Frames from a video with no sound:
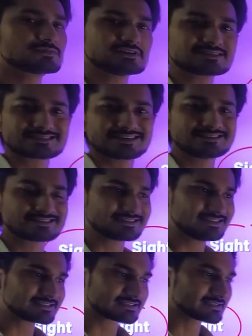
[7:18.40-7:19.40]
the
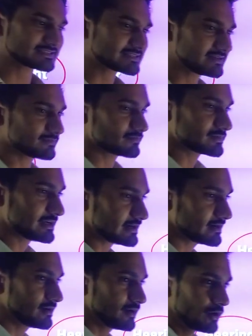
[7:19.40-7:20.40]
sensing system,
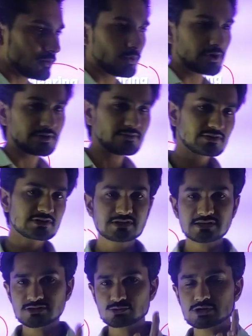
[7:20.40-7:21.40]
that whatever the
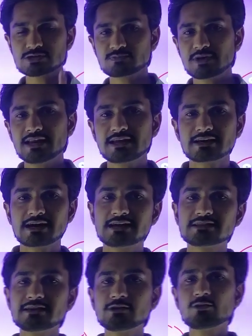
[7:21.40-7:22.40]
things you are smelling,
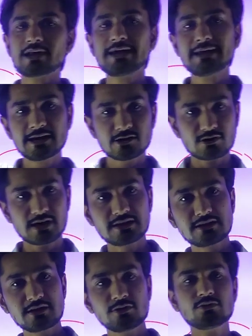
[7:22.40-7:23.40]
either you like it or
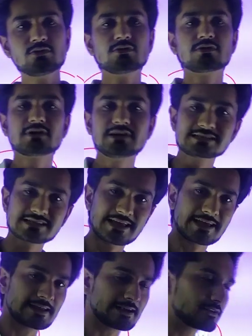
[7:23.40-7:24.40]
either you dislike it,